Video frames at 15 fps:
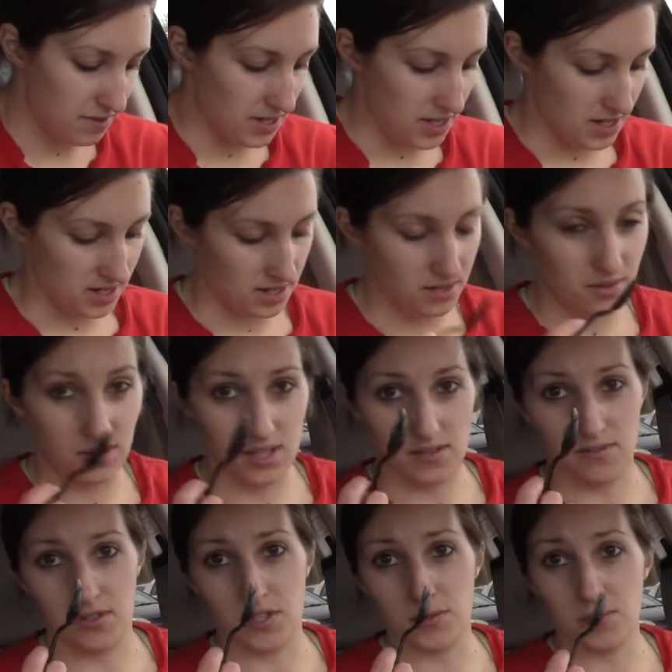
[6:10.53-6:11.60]
And I only have
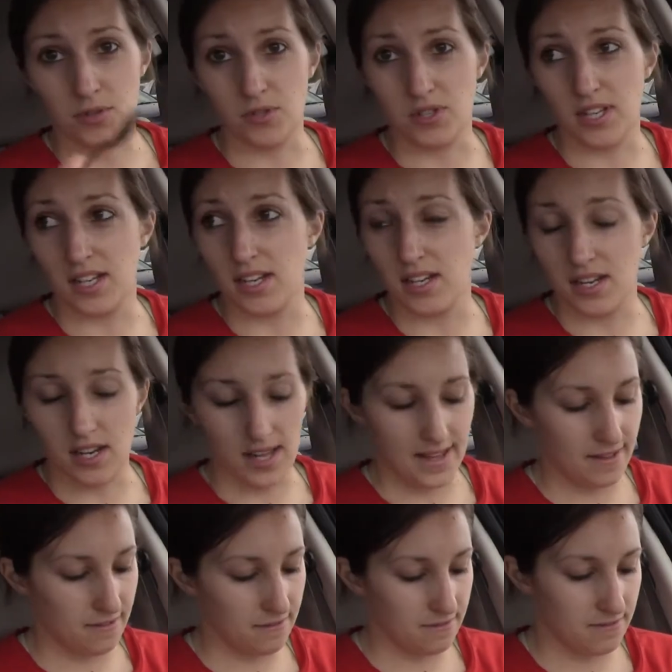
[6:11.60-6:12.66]
a spoon and a
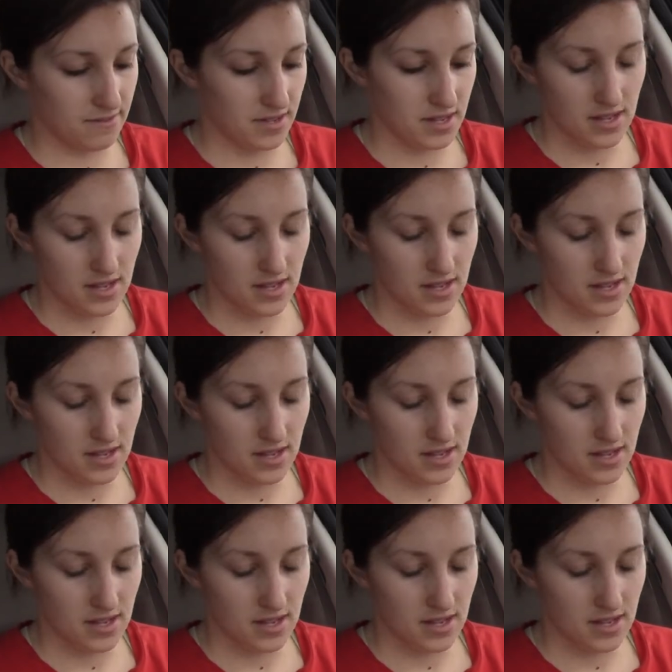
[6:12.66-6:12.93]
knife.